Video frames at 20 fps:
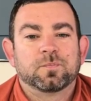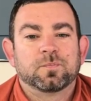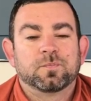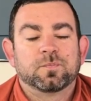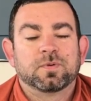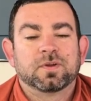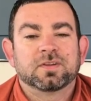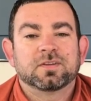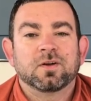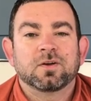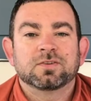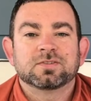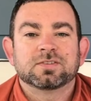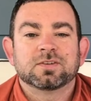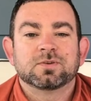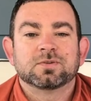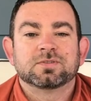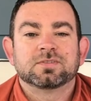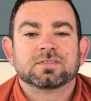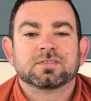But it
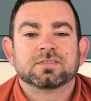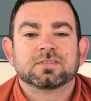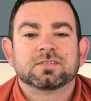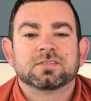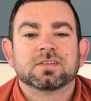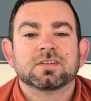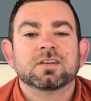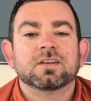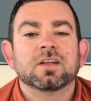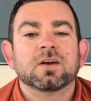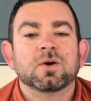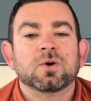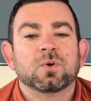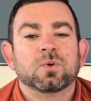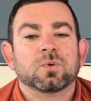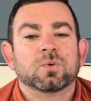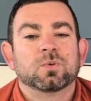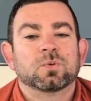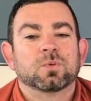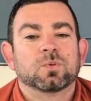also to
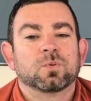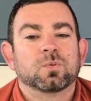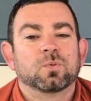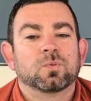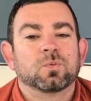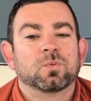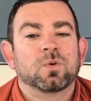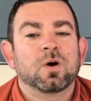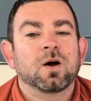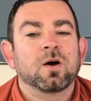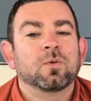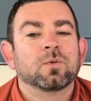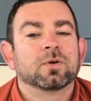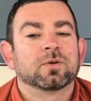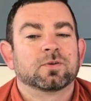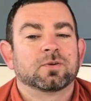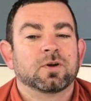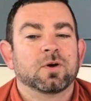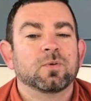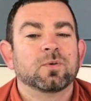know while we
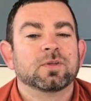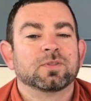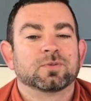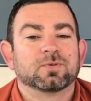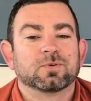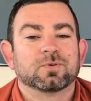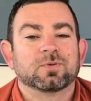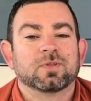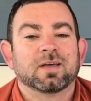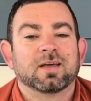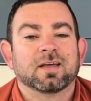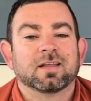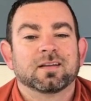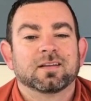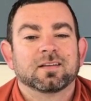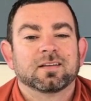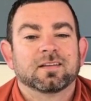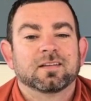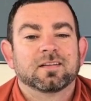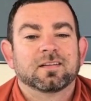are going through that,
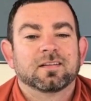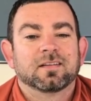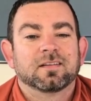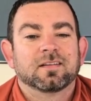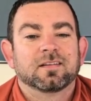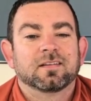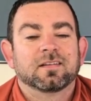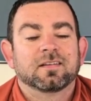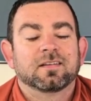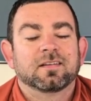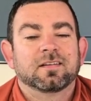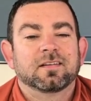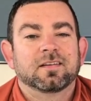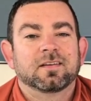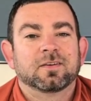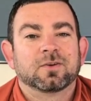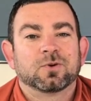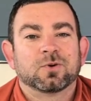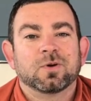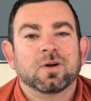
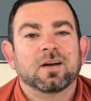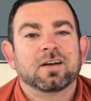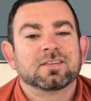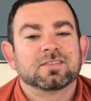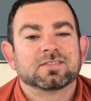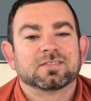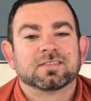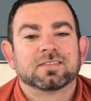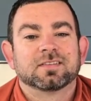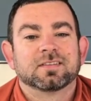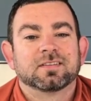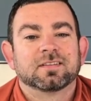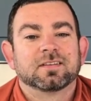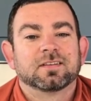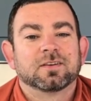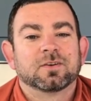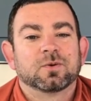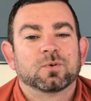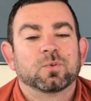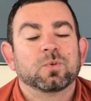in Christ,
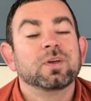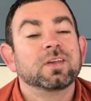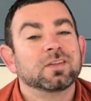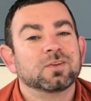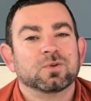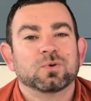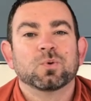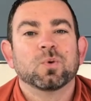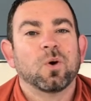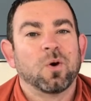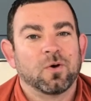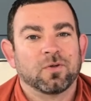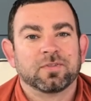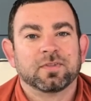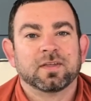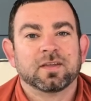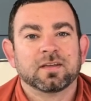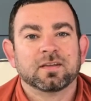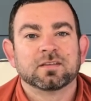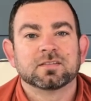we can do all
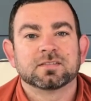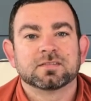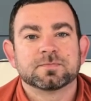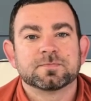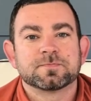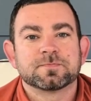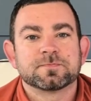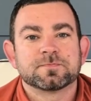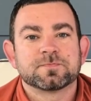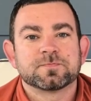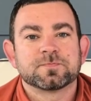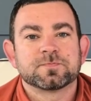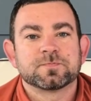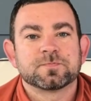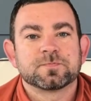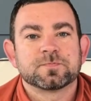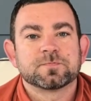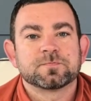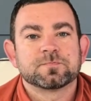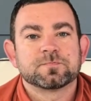things.
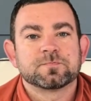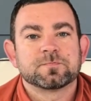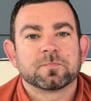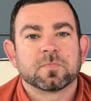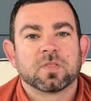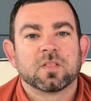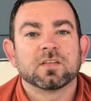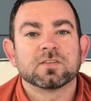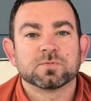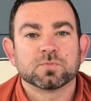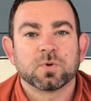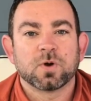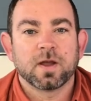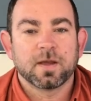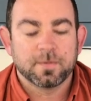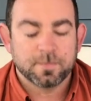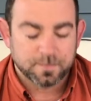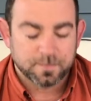Let's pray.